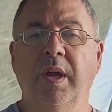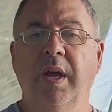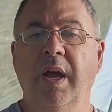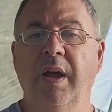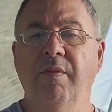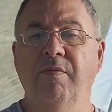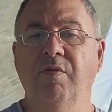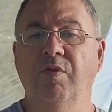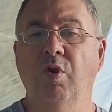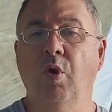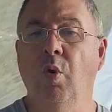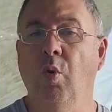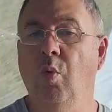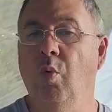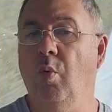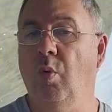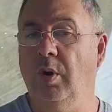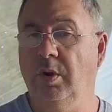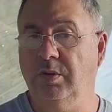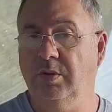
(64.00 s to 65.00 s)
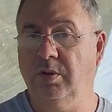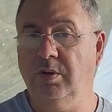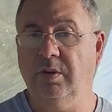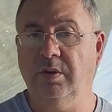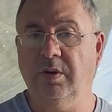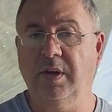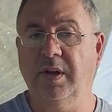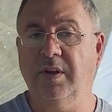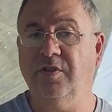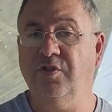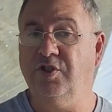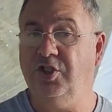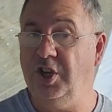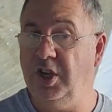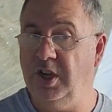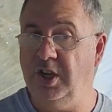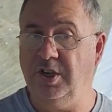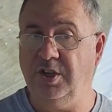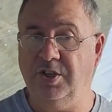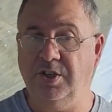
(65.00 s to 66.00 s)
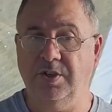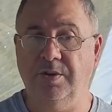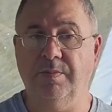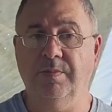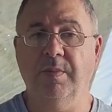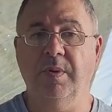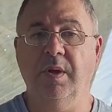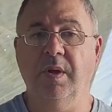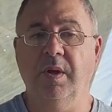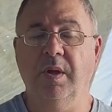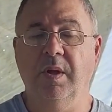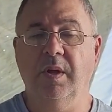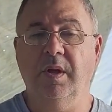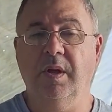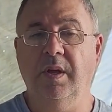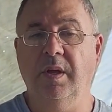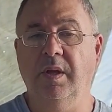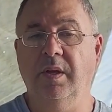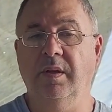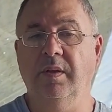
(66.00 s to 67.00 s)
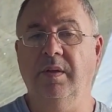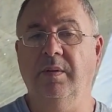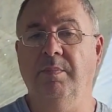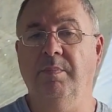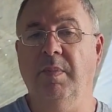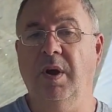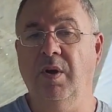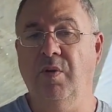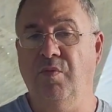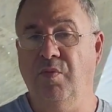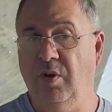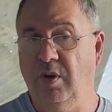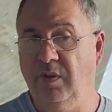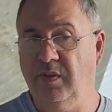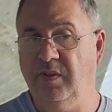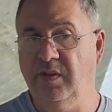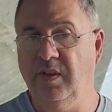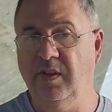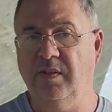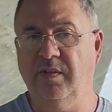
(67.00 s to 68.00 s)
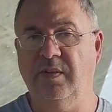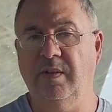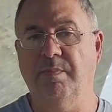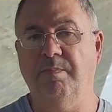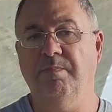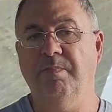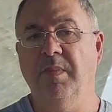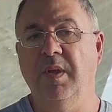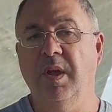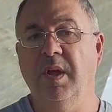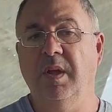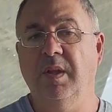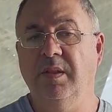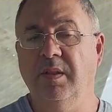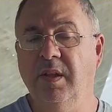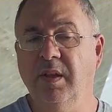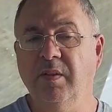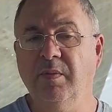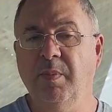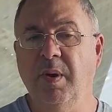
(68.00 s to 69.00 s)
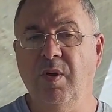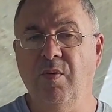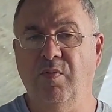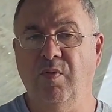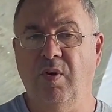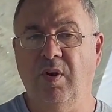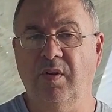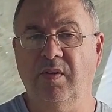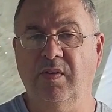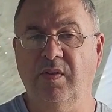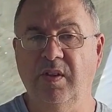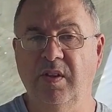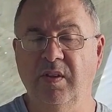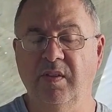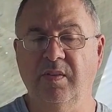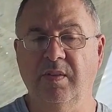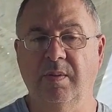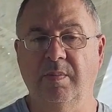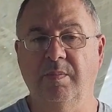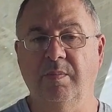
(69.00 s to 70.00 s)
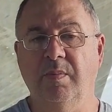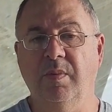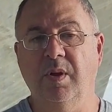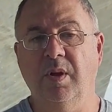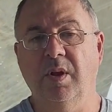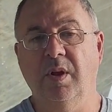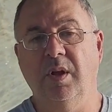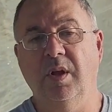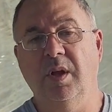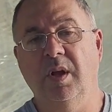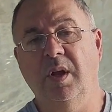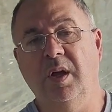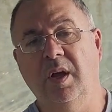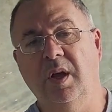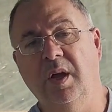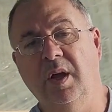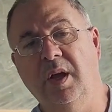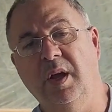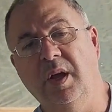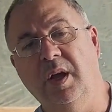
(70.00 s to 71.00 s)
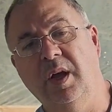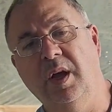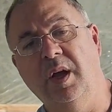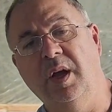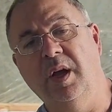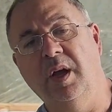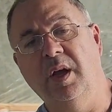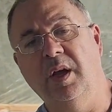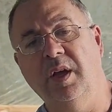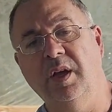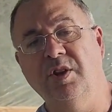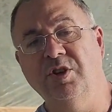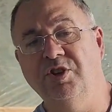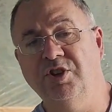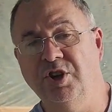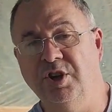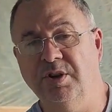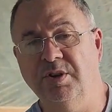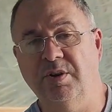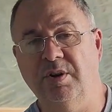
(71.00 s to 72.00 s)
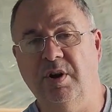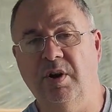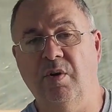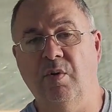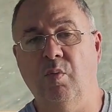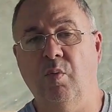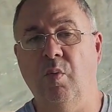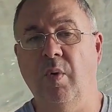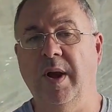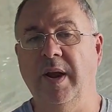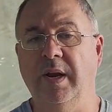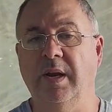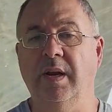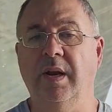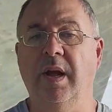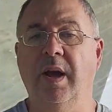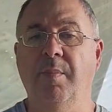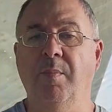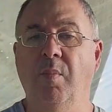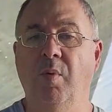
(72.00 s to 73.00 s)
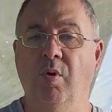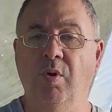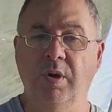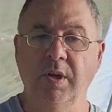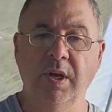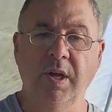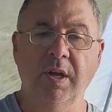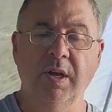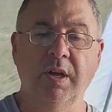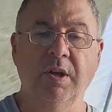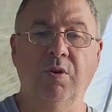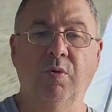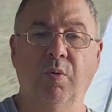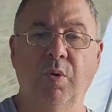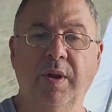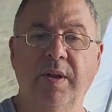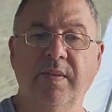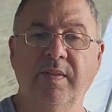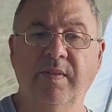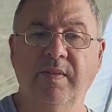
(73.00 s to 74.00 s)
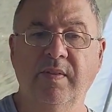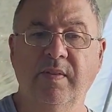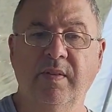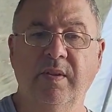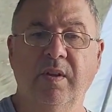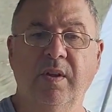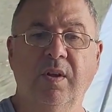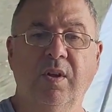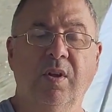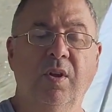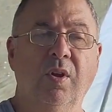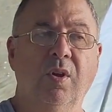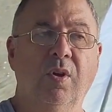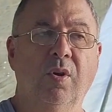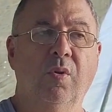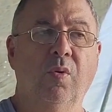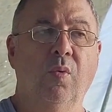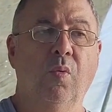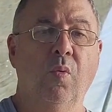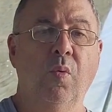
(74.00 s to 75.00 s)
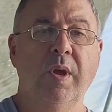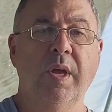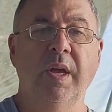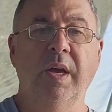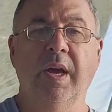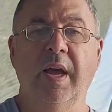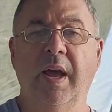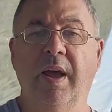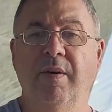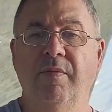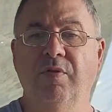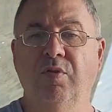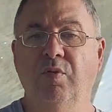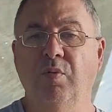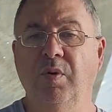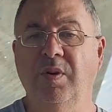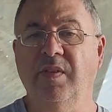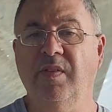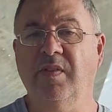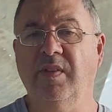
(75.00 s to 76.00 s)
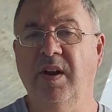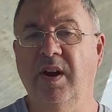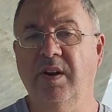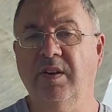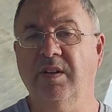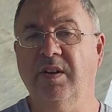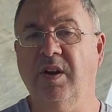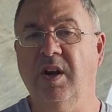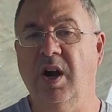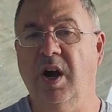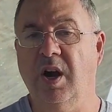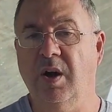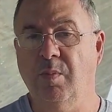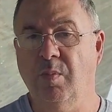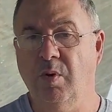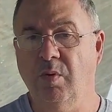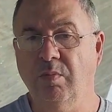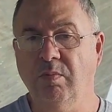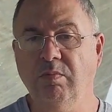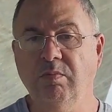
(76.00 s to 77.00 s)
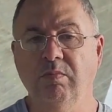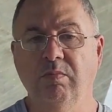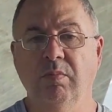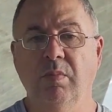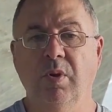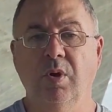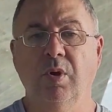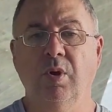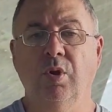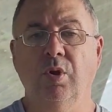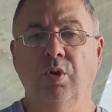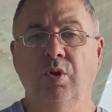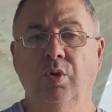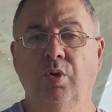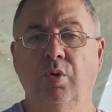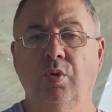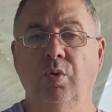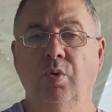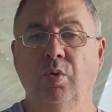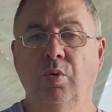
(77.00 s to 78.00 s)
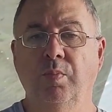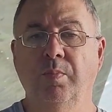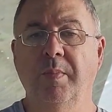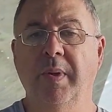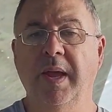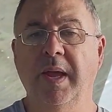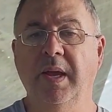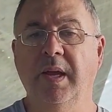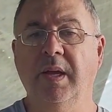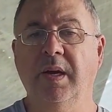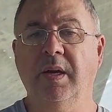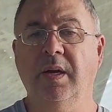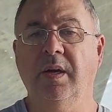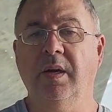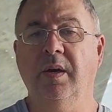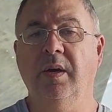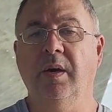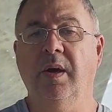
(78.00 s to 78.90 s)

we have no water exchange in biofloc system. This biofloc system uh, in general when ammonia increase we have to insert carbon to make